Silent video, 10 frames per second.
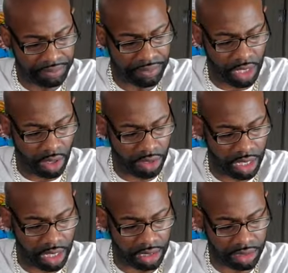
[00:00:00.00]
you know,
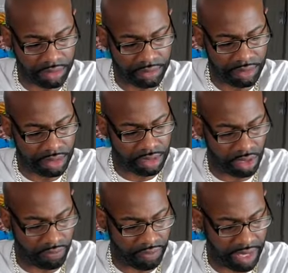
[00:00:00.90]
cooked so
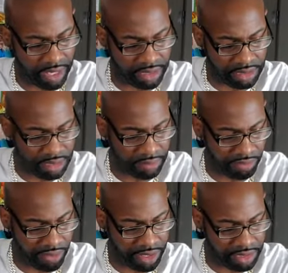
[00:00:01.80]
fast.
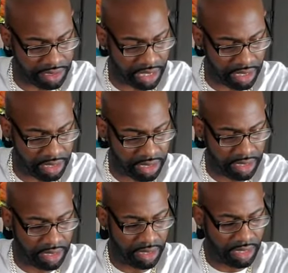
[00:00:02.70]
Keep on the inside.
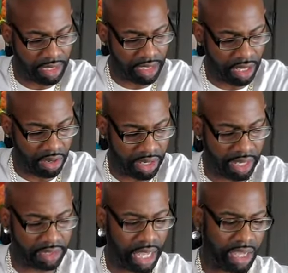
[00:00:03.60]

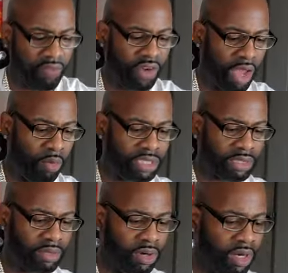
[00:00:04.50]
Okay. Thank you for that
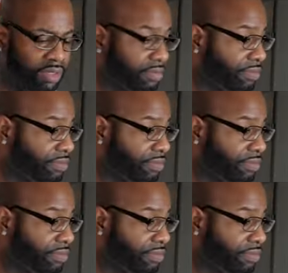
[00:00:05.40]
wisdom, Lord.